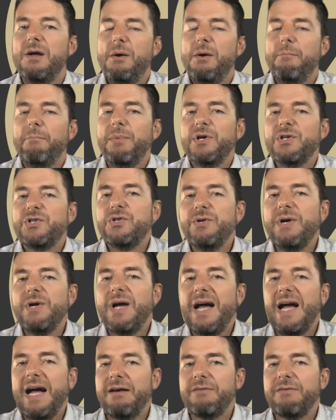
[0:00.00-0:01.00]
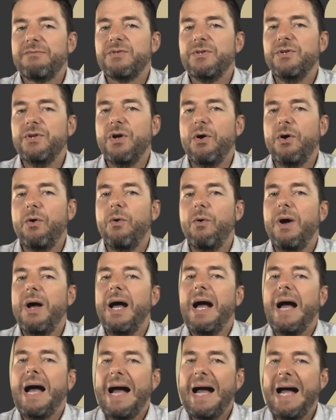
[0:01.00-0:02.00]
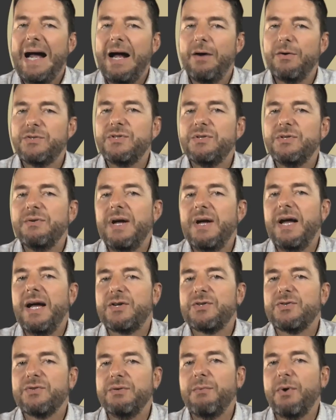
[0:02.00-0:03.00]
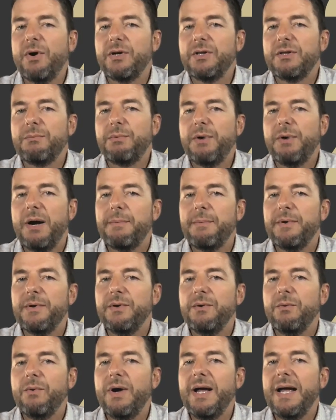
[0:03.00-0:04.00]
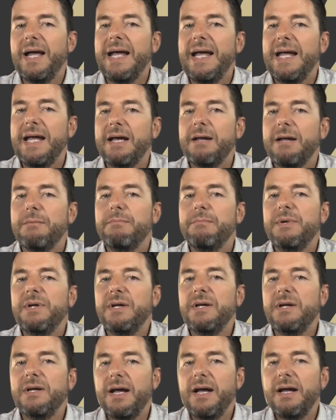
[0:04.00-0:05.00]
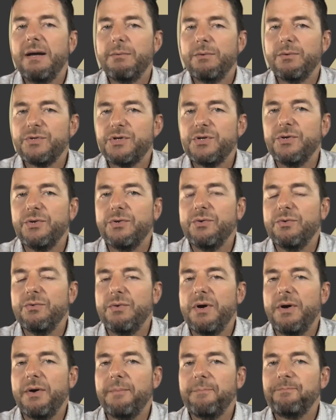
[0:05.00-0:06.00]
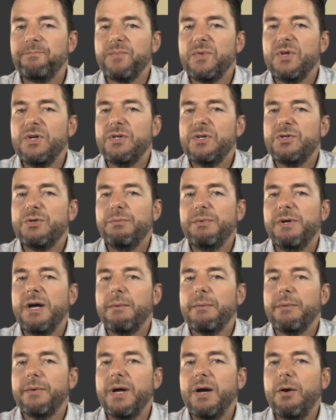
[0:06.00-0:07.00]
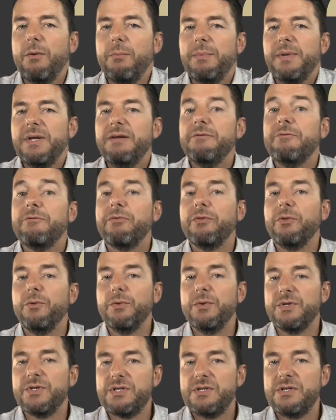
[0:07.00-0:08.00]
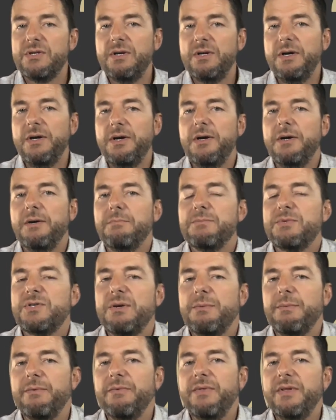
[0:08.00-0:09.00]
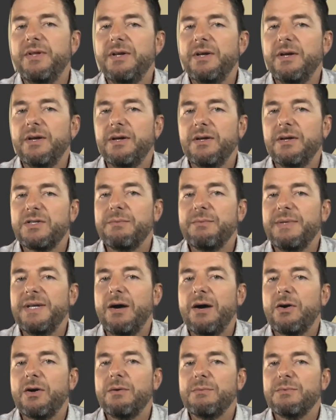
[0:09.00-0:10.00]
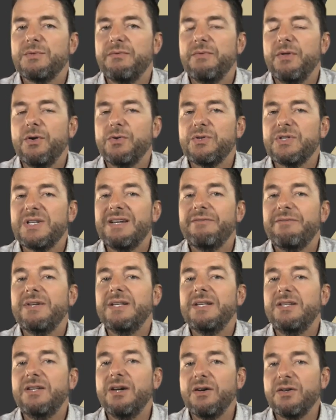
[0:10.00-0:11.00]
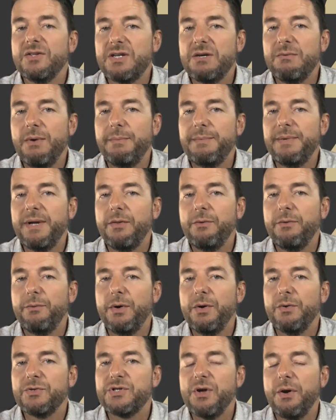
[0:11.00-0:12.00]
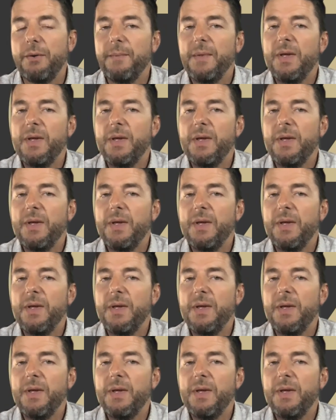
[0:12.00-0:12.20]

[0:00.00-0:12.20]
but you have to know how to actually market the property in a way and be able to help influence some of the outcomes of those if it does come up down the road. So